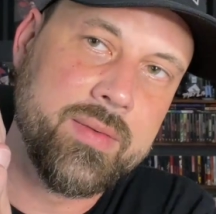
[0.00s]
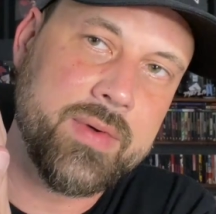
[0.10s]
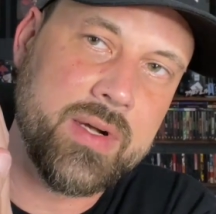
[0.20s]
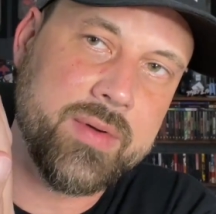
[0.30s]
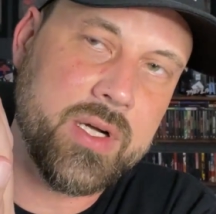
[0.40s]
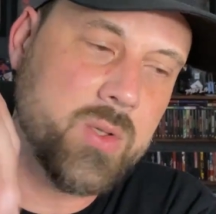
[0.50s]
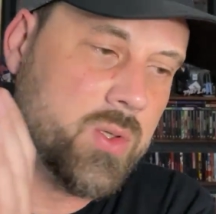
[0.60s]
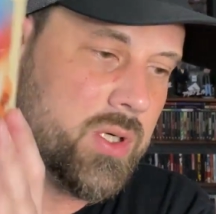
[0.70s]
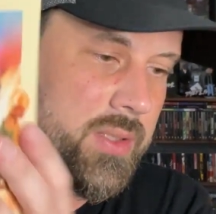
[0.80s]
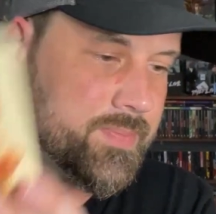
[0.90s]
Very, very
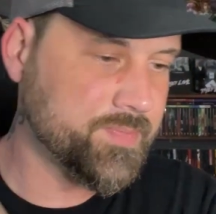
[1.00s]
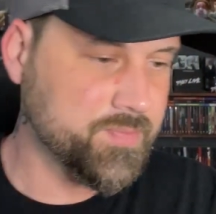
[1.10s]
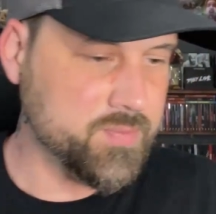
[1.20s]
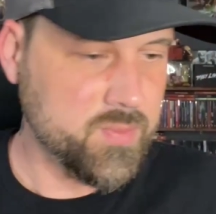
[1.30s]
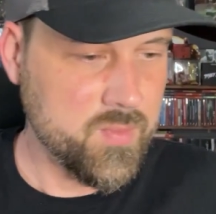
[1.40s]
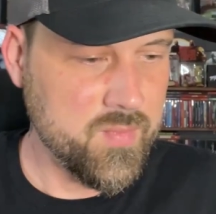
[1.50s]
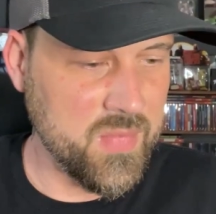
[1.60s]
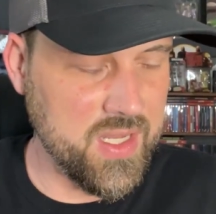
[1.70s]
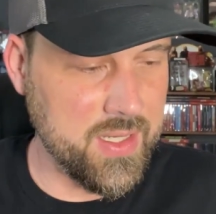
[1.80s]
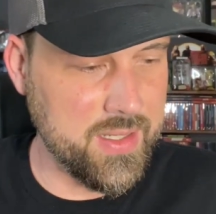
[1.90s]
cool.
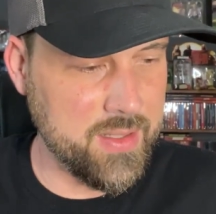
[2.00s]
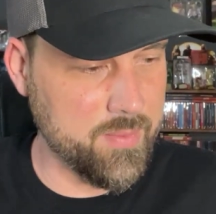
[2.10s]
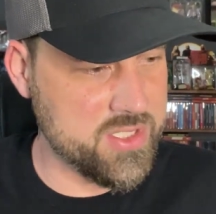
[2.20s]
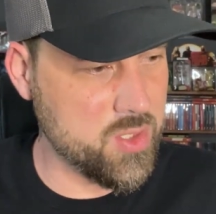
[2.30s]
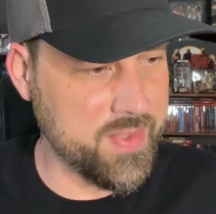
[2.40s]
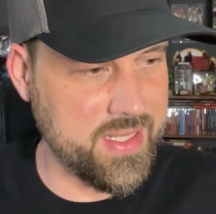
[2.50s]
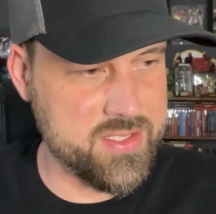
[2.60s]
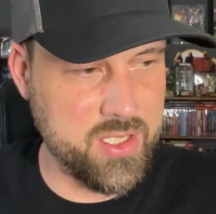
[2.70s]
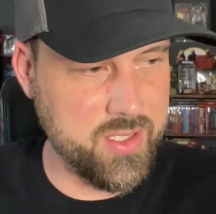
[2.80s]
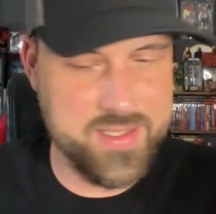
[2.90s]
I'm assuming
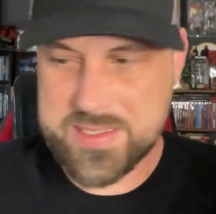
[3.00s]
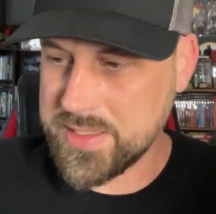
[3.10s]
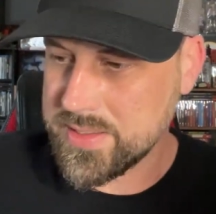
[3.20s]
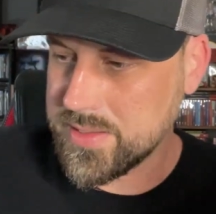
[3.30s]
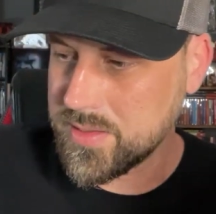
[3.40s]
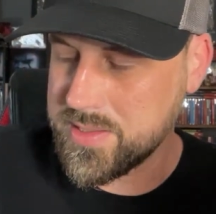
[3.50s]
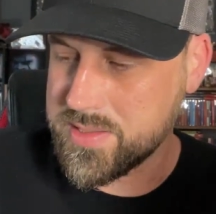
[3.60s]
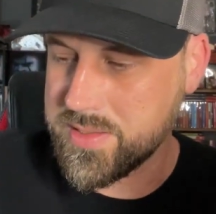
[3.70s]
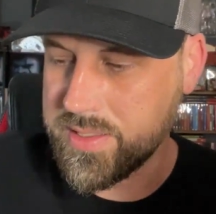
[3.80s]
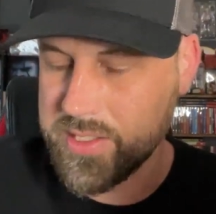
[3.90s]
that's all that's in here
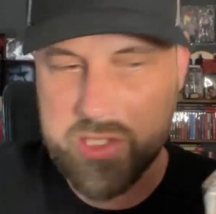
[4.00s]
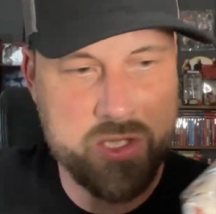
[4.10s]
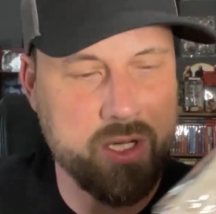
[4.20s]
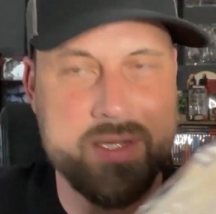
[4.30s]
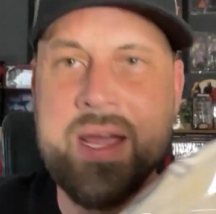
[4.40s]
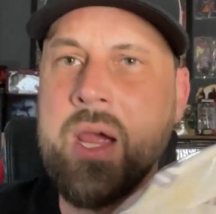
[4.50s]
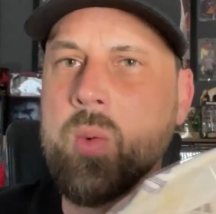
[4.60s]
is the shirt,